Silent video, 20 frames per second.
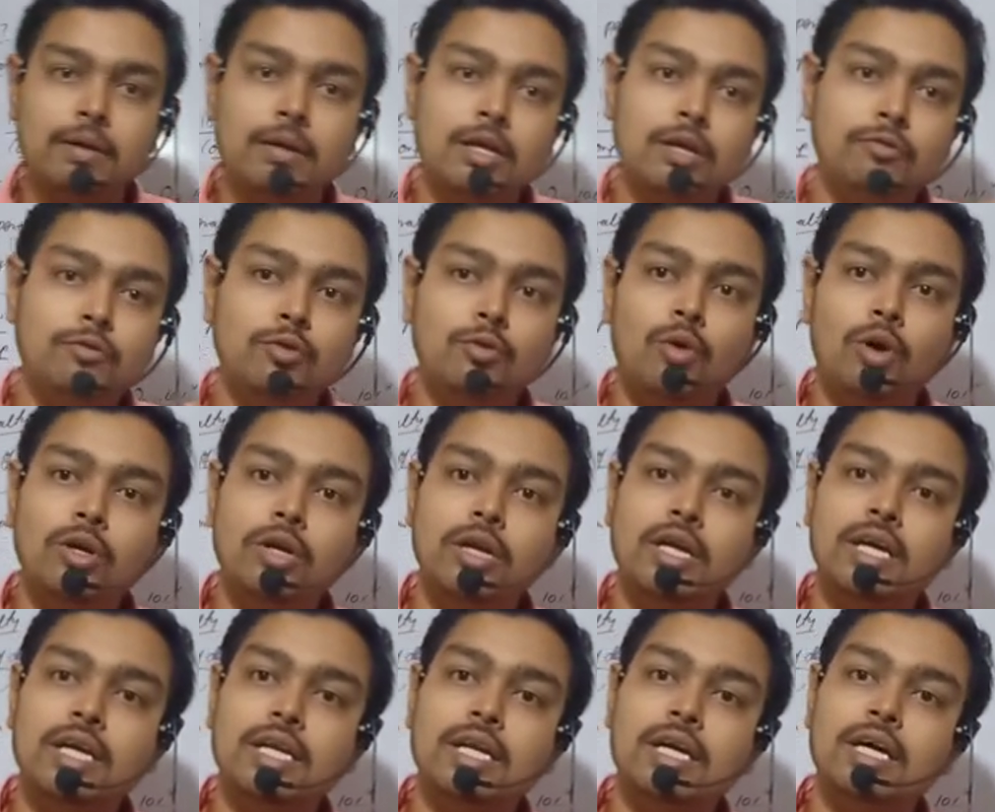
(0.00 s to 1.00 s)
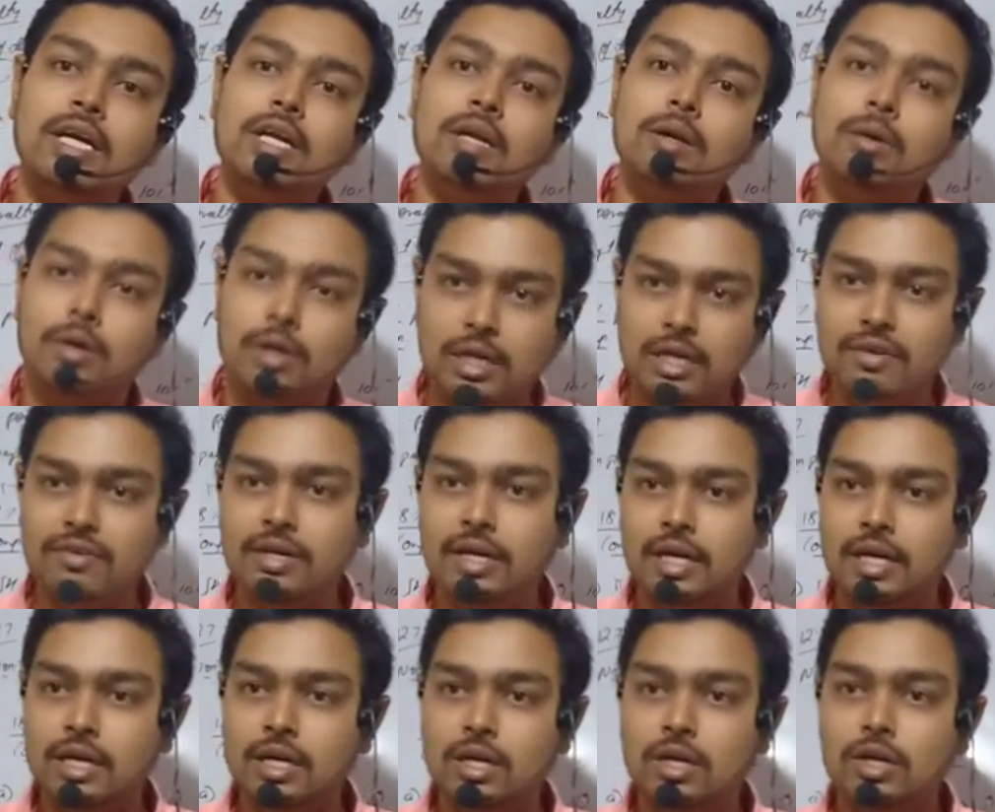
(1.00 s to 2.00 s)
If you want to declare
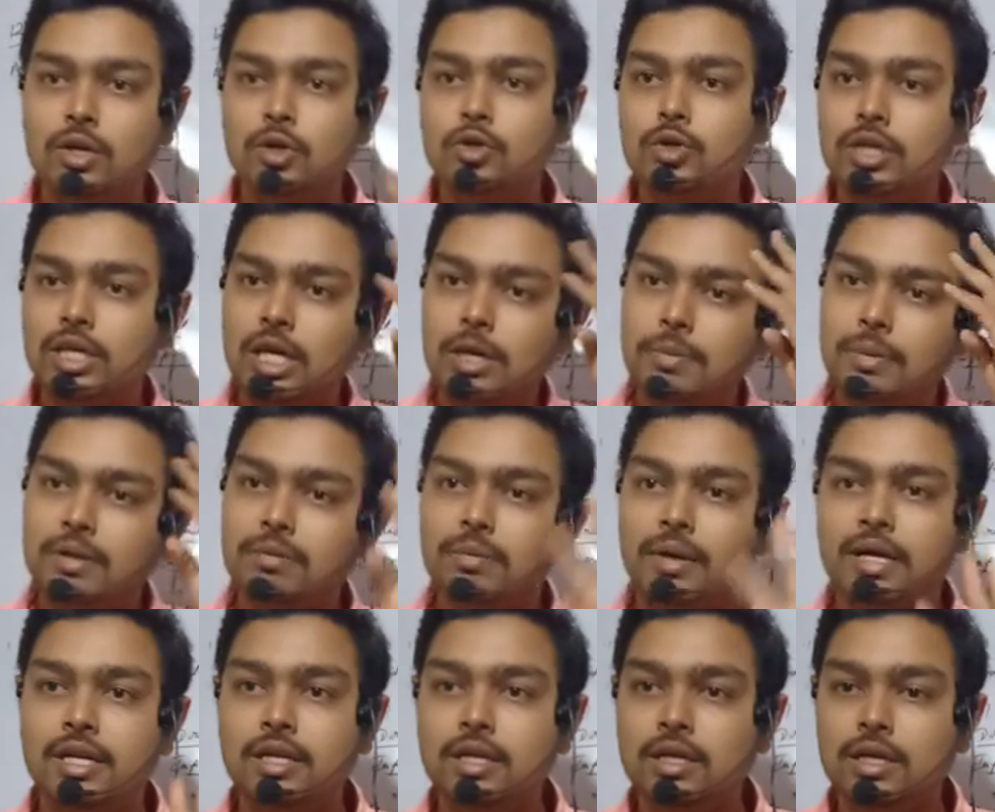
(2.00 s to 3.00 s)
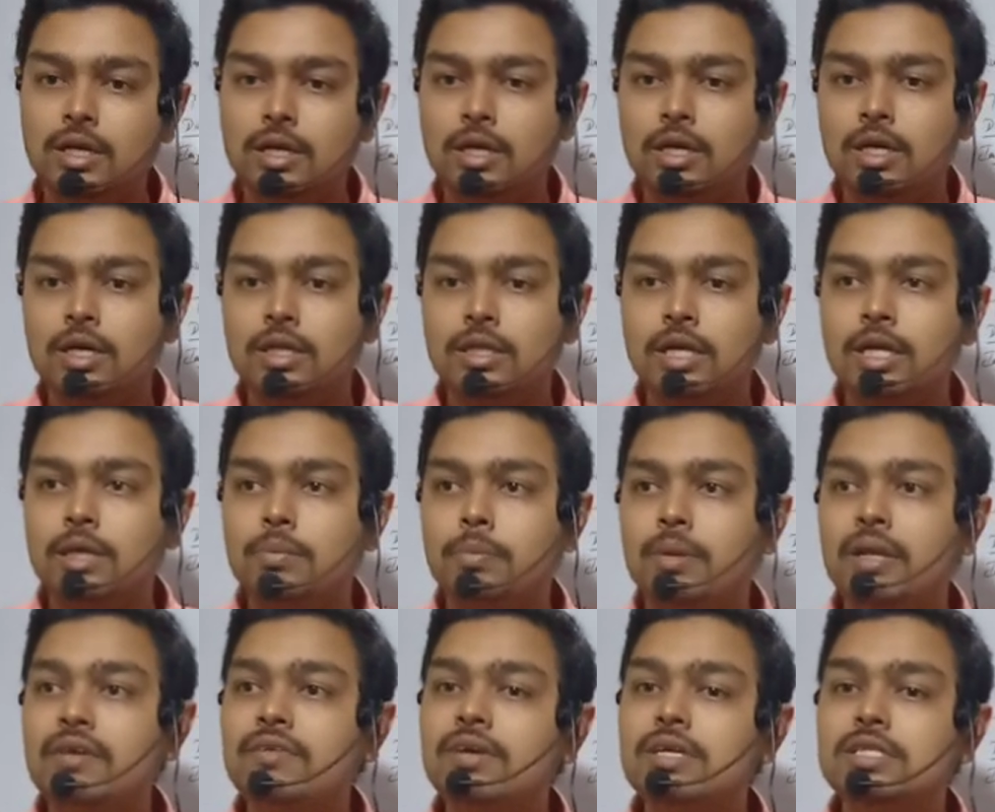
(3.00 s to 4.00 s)
dividend, you should keep in mind that
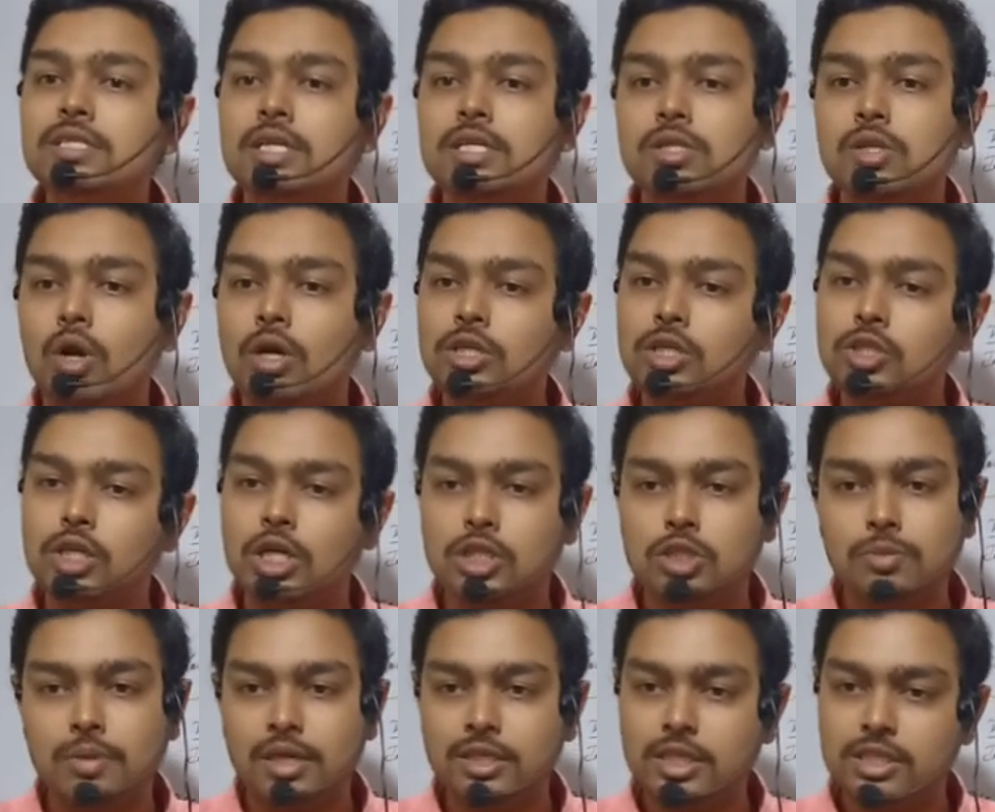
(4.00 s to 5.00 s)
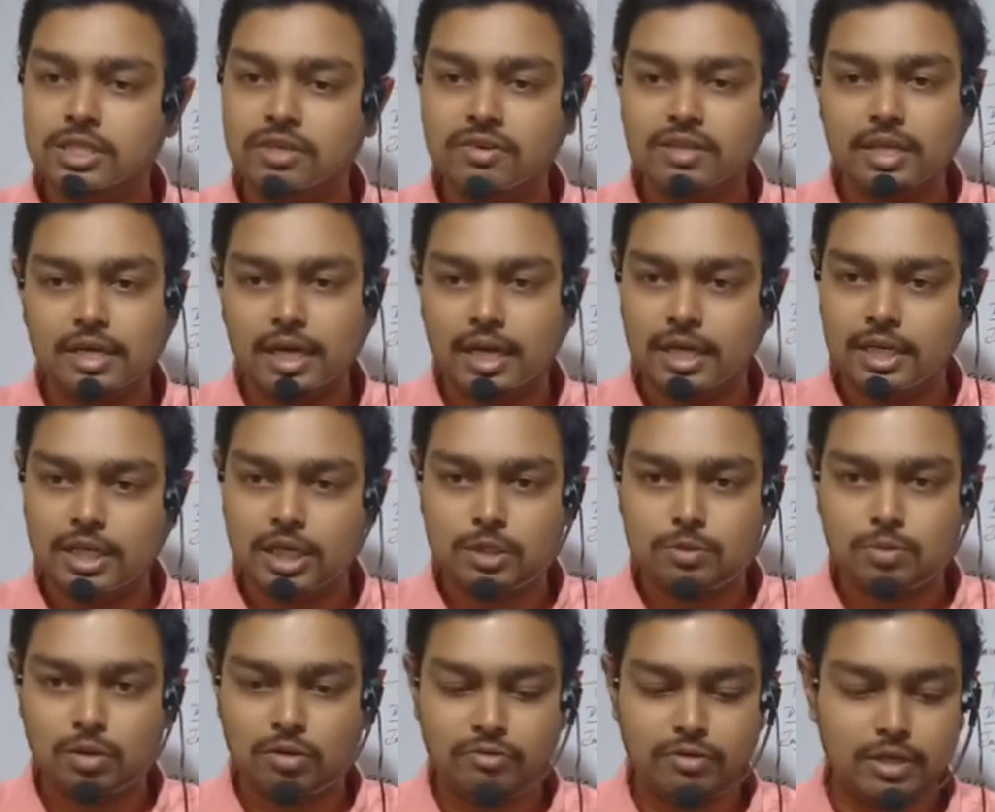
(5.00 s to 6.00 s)
previous year's losses has to be adjusted with the current
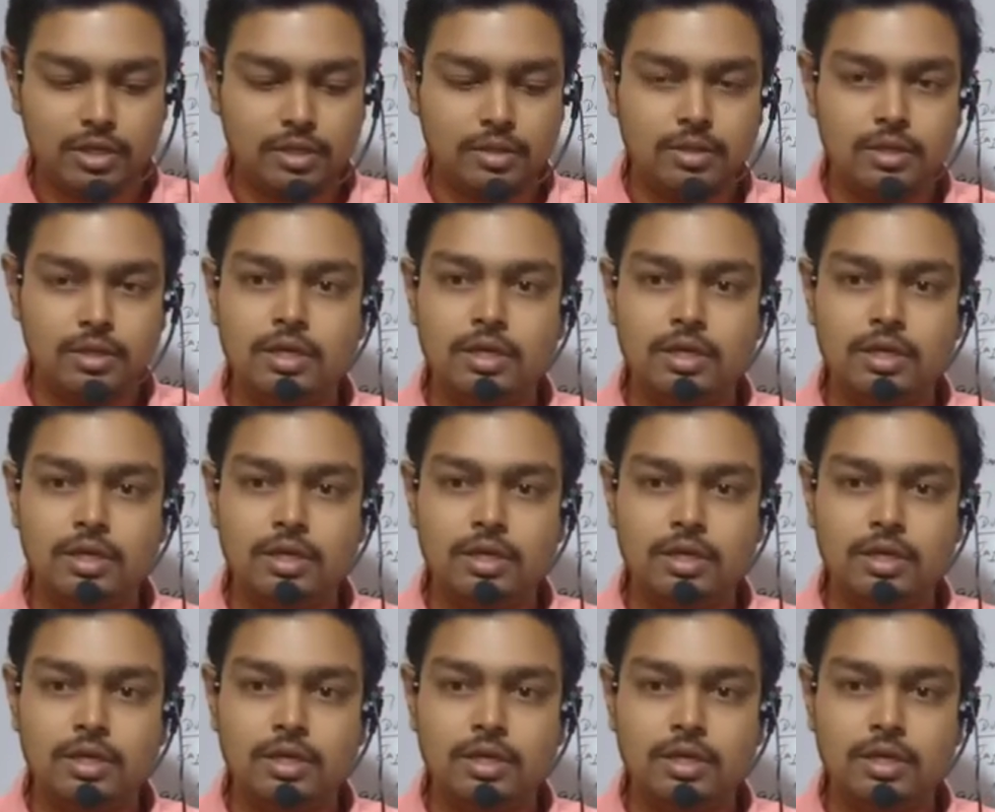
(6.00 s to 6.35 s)
year's profit.